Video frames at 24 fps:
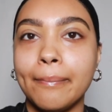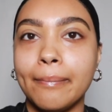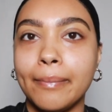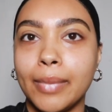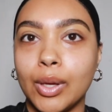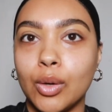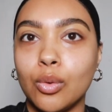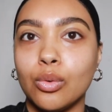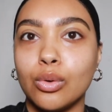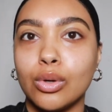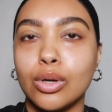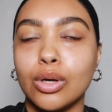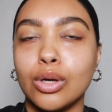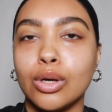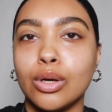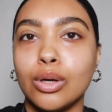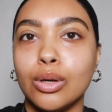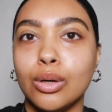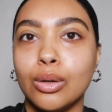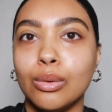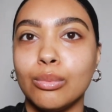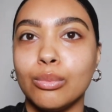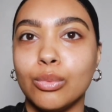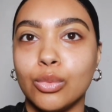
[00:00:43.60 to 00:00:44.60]
Milk
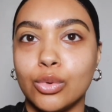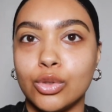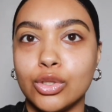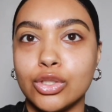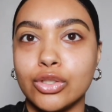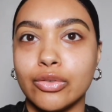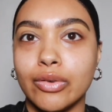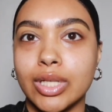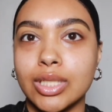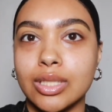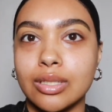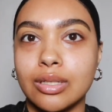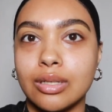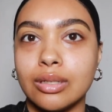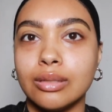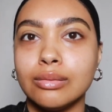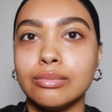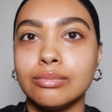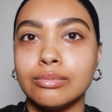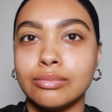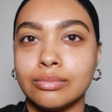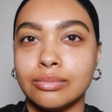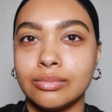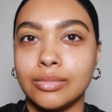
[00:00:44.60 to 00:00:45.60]
Moisturizer.
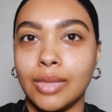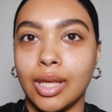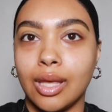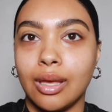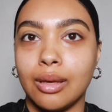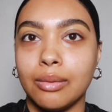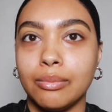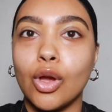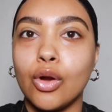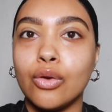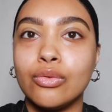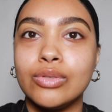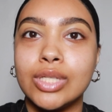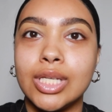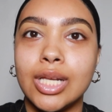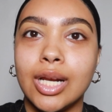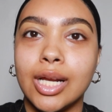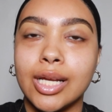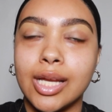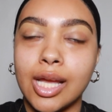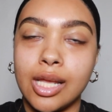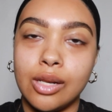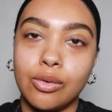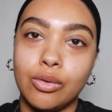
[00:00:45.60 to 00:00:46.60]
Yeah, obviously,
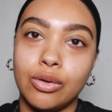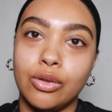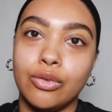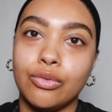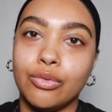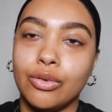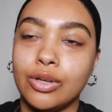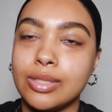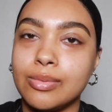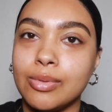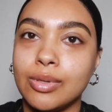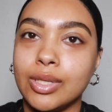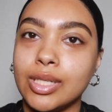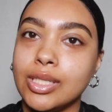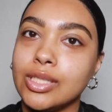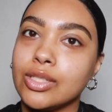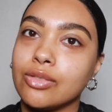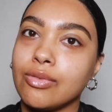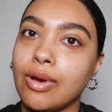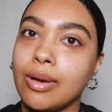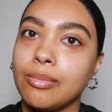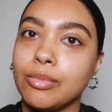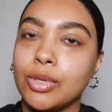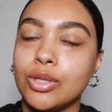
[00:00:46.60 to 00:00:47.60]
like, anyone who follows me on
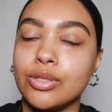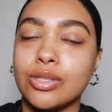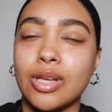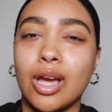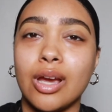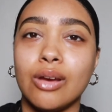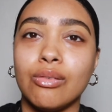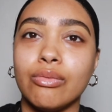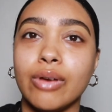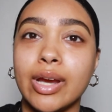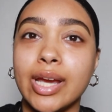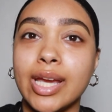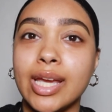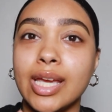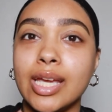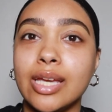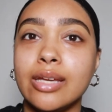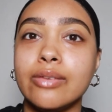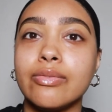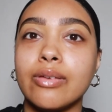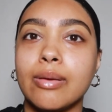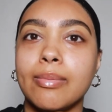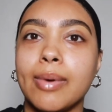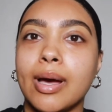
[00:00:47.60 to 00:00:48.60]
Instagram knows that I
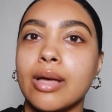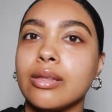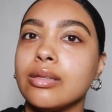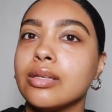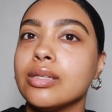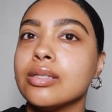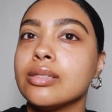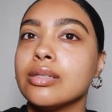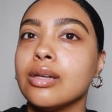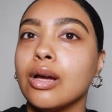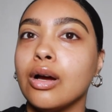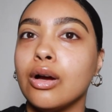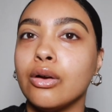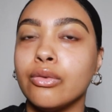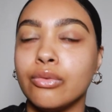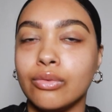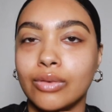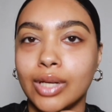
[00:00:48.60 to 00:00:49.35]
rave about this stuff.